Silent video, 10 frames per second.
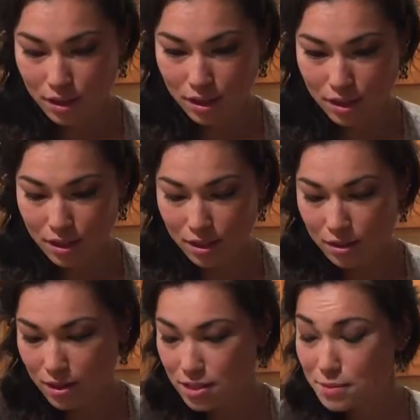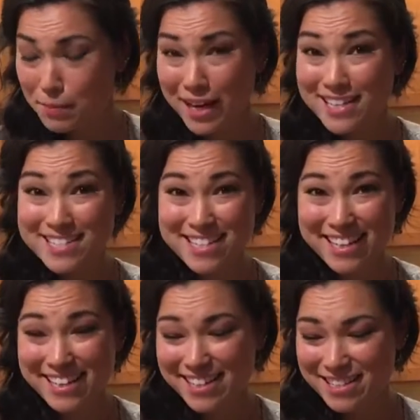And the spices
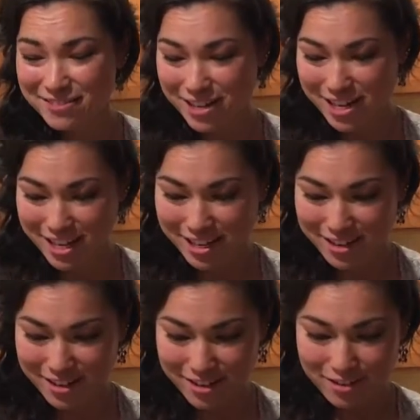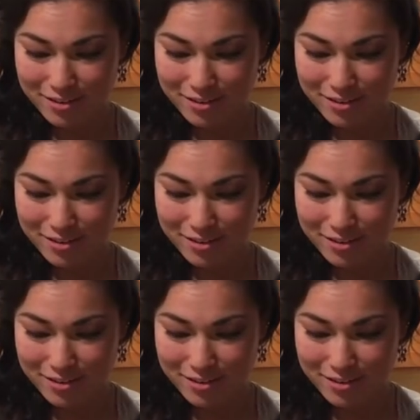right here.